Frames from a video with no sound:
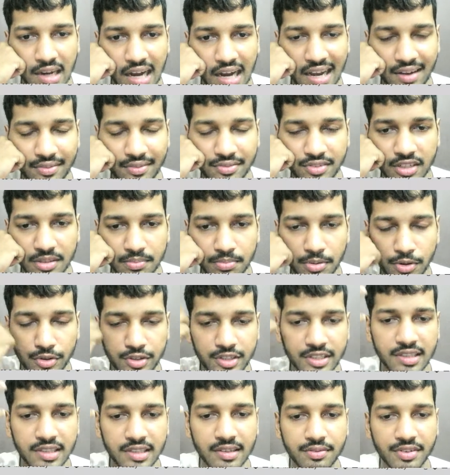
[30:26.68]
I have not
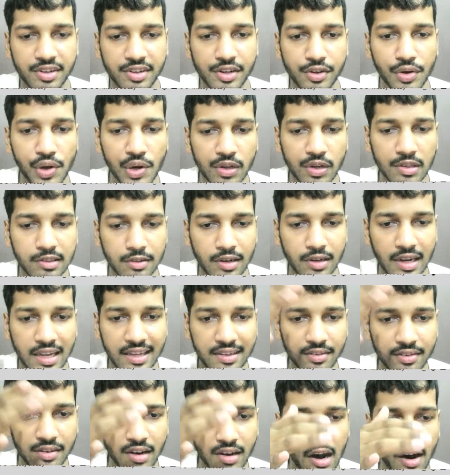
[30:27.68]
uploaded the video here,
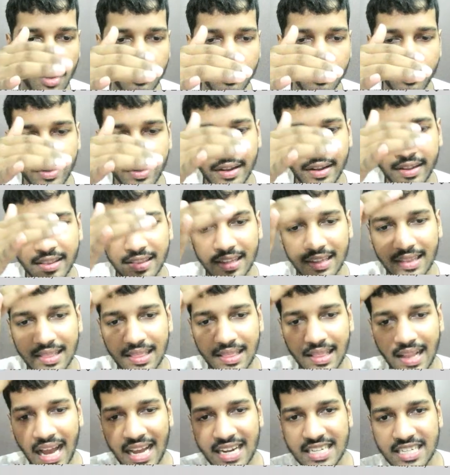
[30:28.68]
so like how when
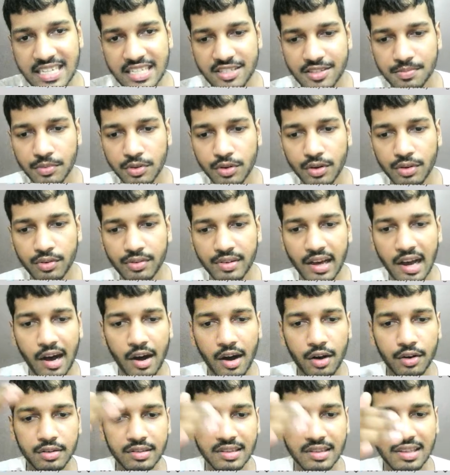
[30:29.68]
the light is
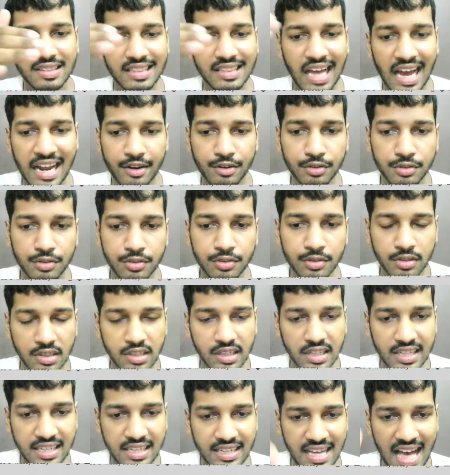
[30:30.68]
moved, how the shadow
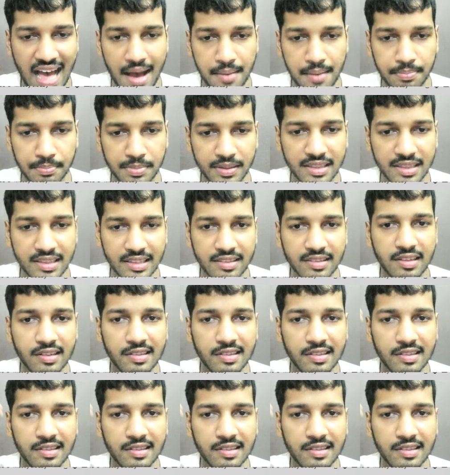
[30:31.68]
happens in